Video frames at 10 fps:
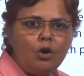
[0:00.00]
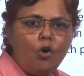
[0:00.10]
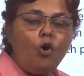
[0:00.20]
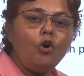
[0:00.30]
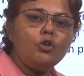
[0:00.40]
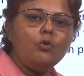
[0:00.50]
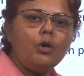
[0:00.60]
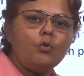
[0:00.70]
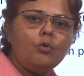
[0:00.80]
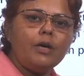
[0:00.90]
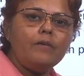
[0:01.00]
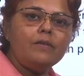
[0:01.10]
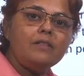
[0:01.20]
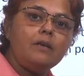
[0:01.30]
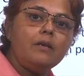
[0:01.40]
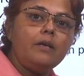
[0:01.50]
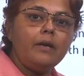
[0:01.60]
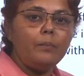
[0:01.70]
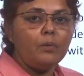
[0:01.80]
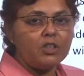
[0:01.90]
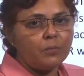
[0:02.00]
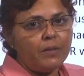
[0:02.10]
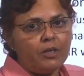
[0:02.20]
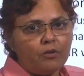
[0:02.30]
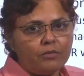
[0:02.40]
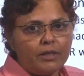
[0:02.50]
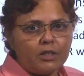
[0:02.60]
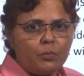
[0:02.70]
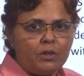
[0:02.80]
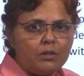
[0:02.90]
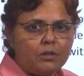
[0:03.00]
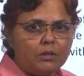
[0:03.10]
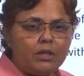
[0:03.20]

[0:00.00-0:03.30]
or you are okay with the reimbursement of the expenses,